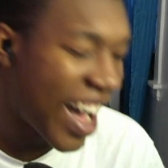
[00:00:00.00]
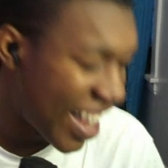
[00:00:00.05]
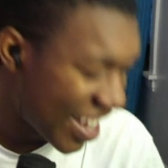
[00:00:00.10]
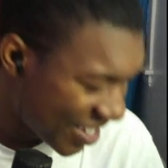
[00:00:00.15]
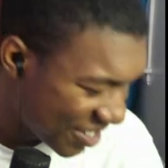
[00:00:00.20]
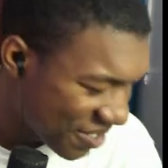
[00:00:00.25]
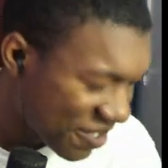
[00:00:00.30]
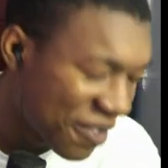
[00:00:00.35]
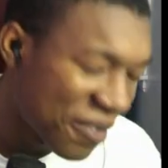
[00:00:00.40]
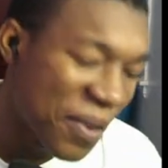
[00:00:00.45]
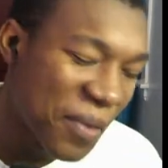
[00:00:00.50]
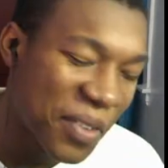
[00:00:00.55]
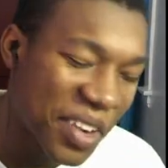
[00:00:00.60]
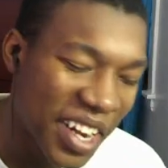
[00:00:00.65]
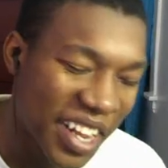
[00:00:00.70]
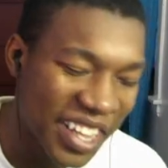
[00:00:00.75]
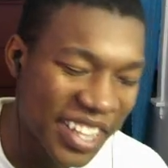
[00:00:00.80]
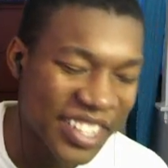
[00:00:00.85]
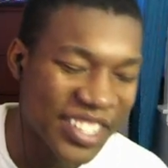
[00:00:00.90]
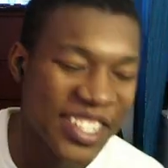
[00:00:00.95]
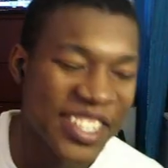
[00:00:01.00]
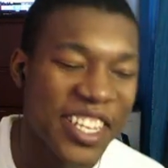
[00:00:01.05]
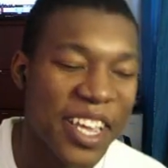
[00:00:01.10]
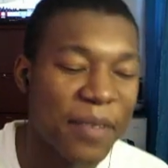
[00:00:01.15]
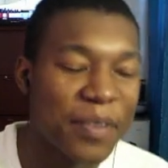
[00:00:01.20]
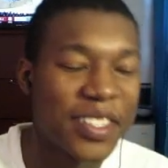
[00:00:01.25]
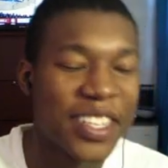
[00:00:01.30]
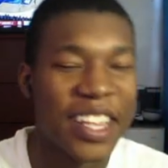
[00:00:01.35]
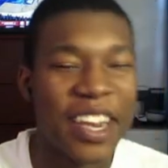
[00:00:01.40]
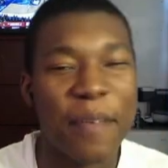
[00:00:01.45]
I do remember that because she
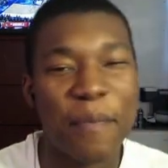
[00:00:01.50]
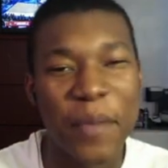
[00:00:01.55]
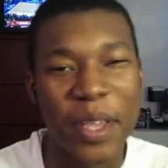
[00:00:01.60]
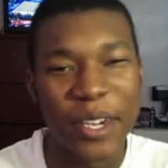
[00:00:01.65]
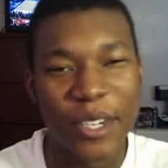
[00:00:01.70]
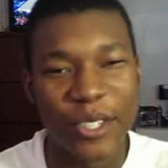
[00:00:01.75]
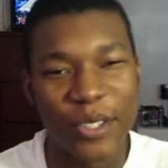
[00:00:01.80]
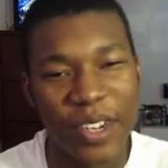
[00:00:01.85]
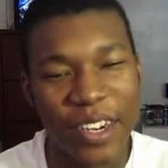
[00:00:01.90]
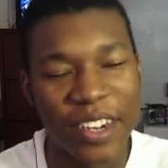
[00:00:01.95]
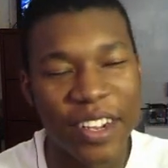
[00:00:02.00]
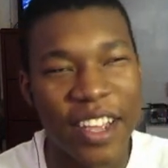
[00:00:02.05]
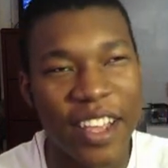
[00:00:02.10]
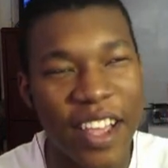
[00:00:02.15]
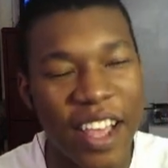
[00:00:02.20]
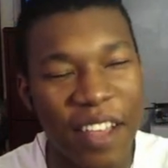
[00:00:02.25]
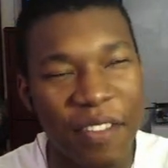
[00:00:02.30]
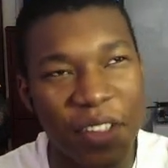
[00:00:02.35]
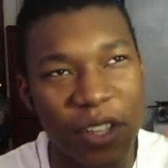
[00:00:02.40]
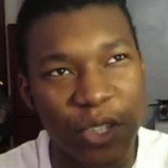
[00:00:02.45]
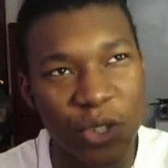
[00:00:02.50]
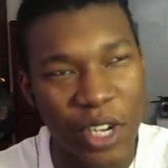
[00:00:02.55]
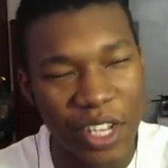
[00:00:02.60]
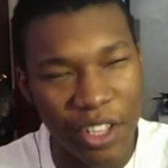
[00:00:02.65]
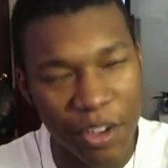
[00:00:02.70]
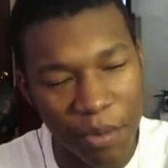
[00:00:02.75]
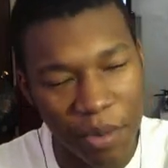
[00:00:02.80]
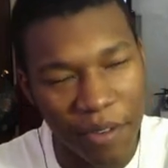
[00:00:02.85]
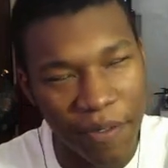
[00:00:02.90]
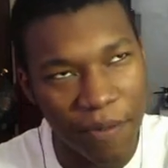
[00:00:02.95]
kept saying administrator in the
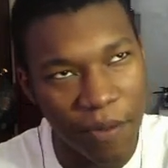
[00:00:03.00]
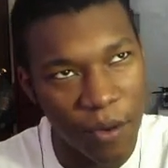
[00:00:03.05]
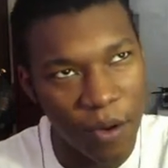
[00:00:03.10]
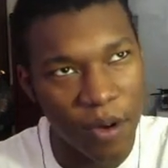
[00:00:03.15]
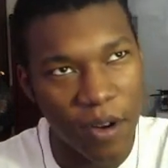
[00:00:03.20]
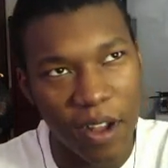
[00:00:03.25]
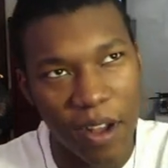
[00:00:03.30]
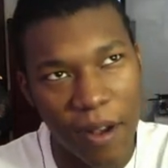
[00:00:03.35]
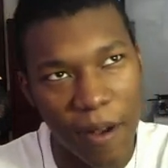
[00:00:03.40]
trailer before.